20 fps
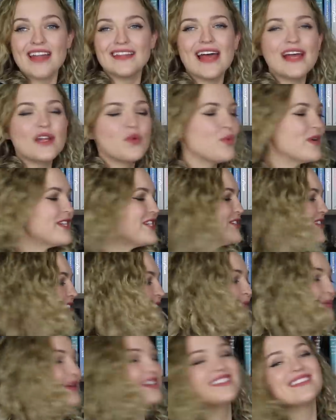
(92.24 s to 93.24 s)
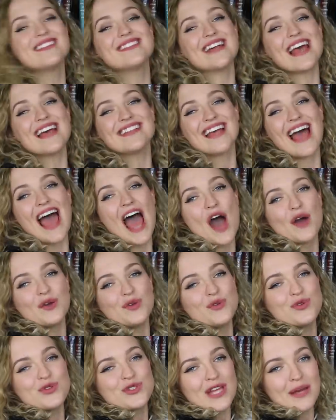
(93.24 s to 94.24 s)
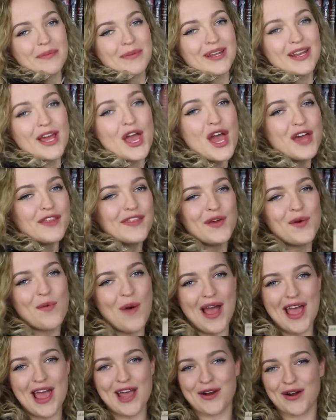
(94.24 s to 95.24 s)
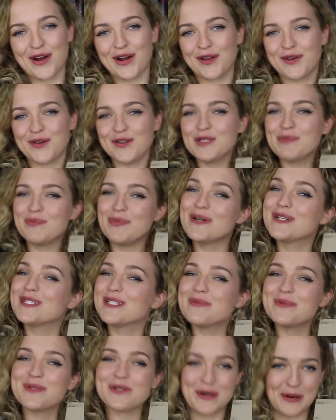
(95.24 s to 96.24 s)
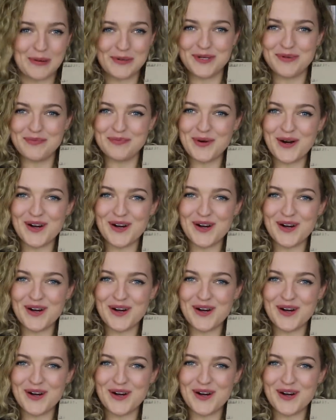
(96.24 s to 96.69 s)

And that, witches and wizards, as how you summon the Y A Chronicles book subscription